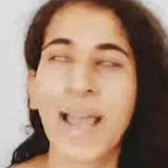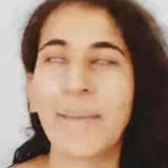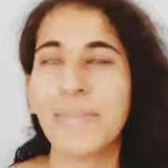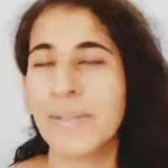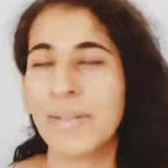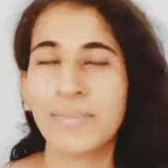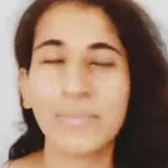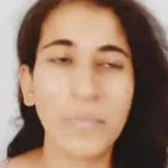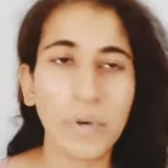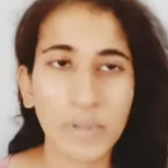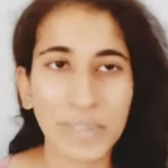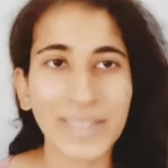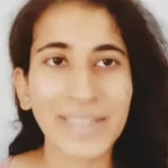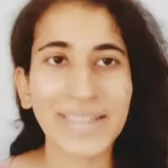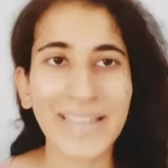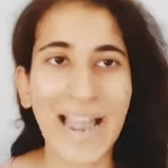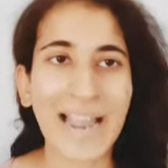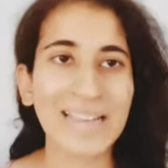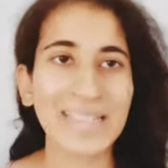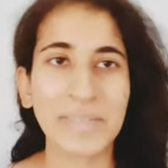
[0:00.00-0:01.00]
I mean, more
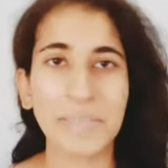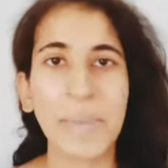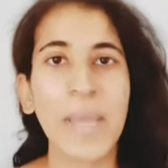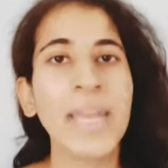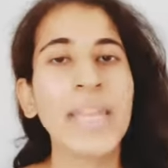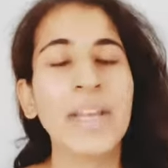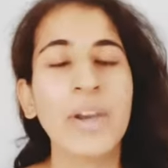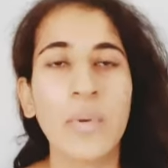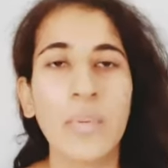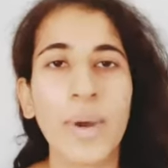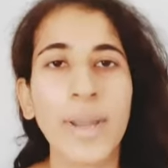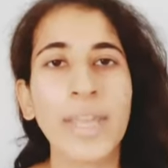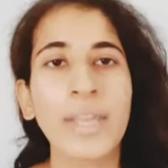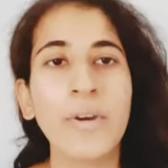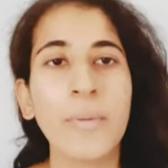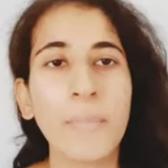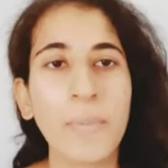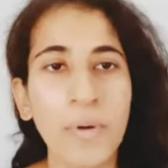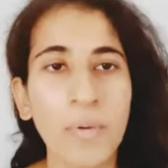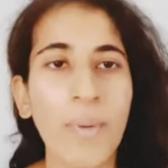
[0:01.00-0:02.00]
than that, depending on what
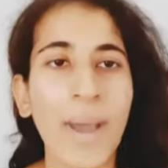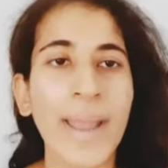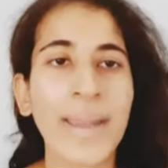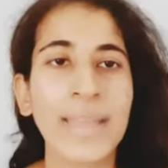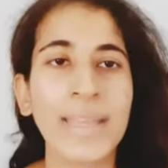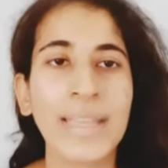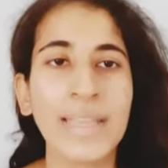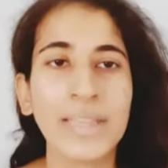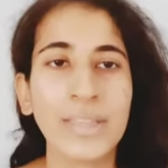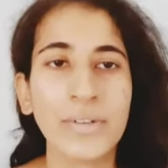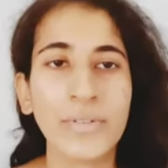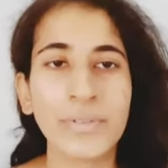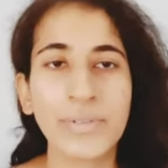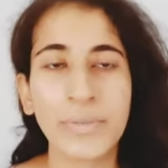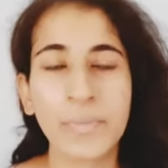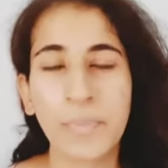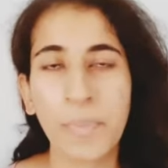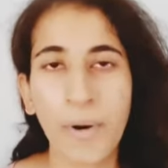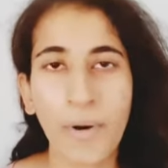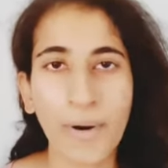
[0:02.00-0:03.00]
you're providing in
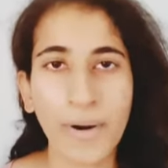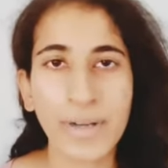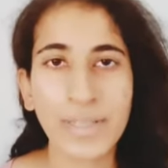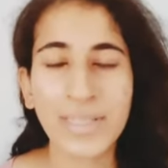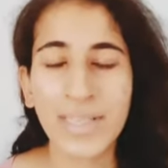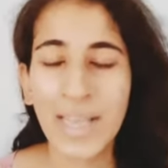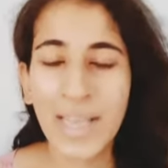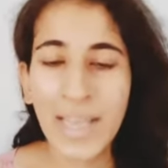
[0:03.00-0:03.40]
those perks.